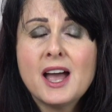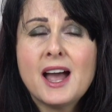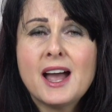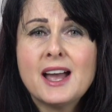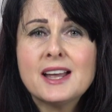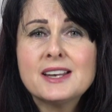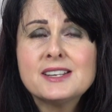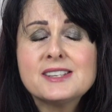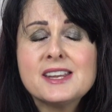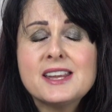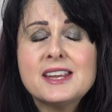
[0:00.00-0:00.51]

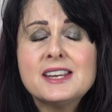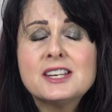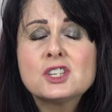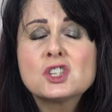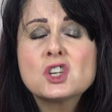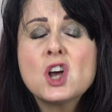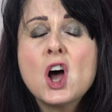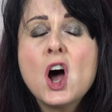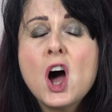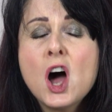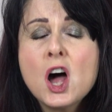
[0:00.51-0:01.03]
and
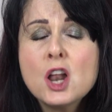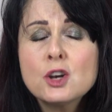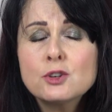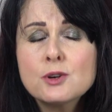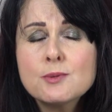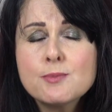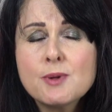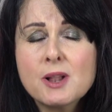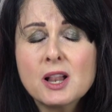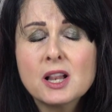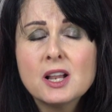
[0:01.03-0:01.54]

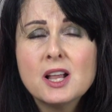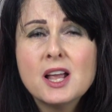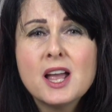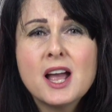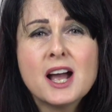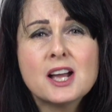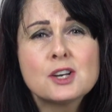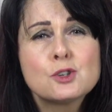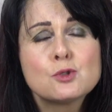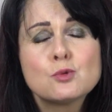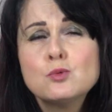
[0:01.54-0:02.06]
intolerable
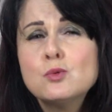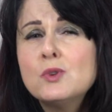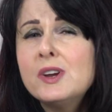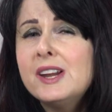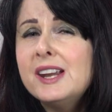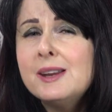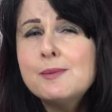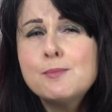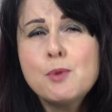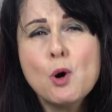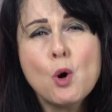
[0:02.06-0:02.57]
and
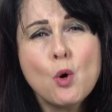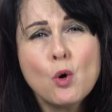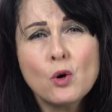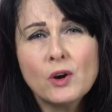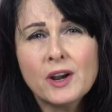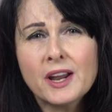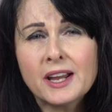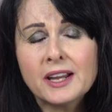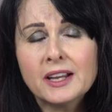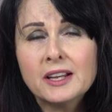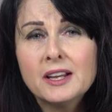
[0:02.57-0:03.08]
really
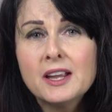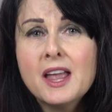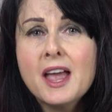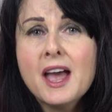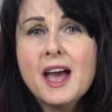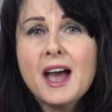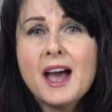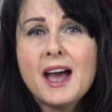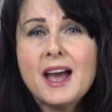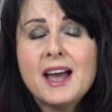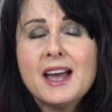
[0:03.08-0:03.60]
boring
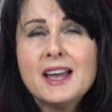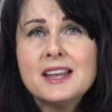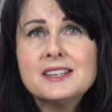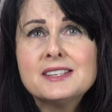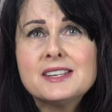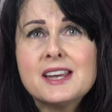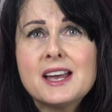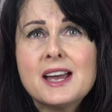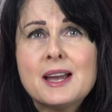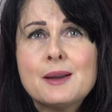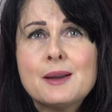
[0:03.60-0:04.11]
and